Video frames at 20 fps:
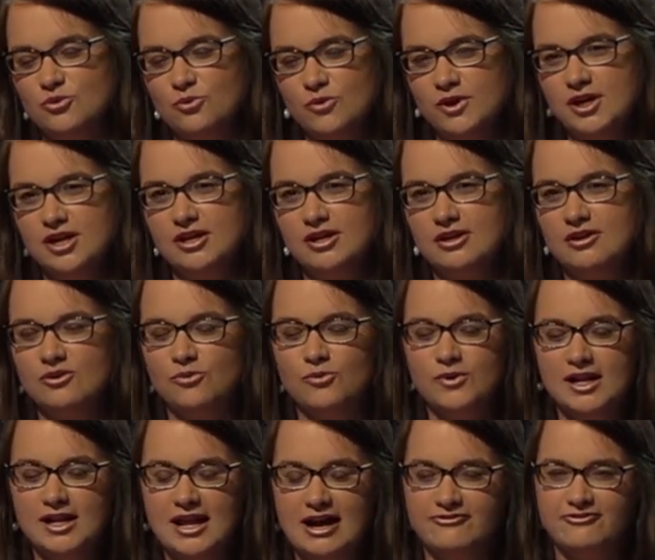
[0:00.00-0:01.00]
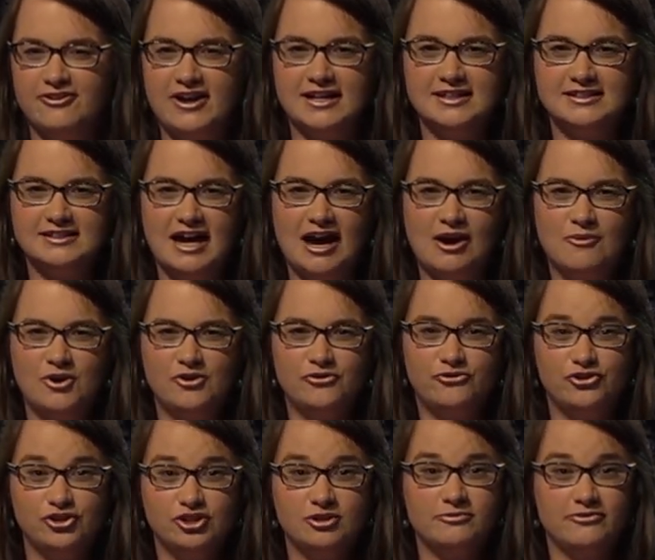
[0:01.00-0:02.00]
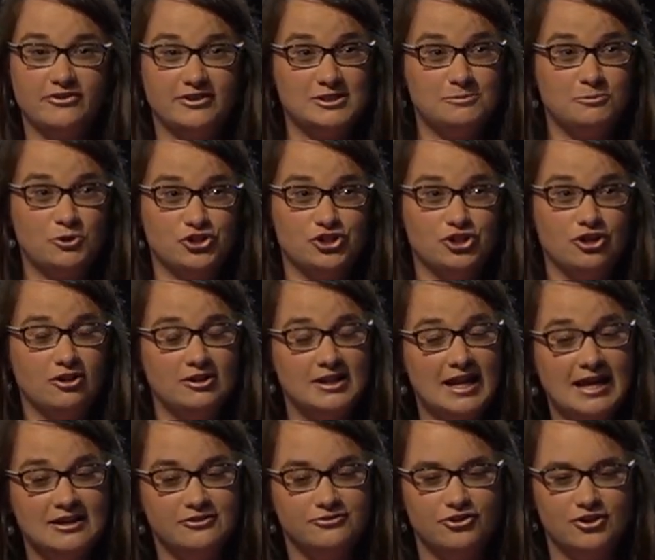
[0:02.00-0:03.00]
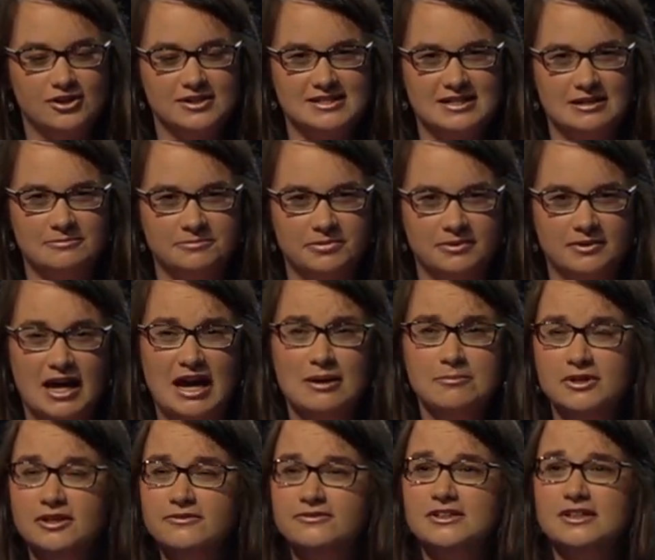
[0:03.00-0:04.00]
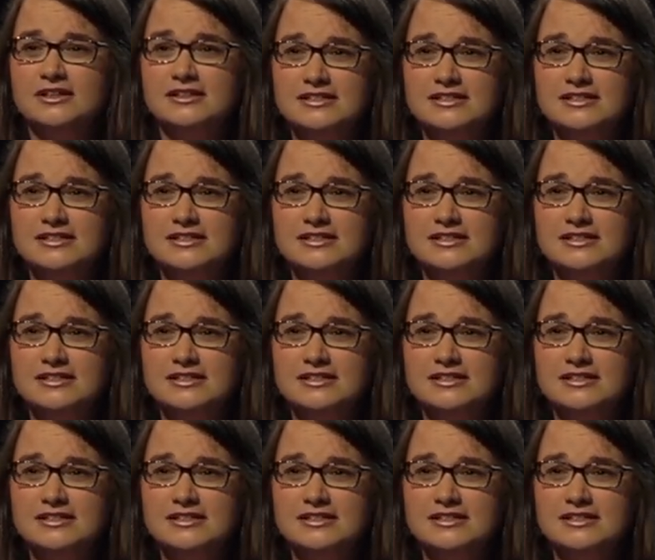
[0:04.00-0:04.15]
will affect our freedom of expression online, for example. I believe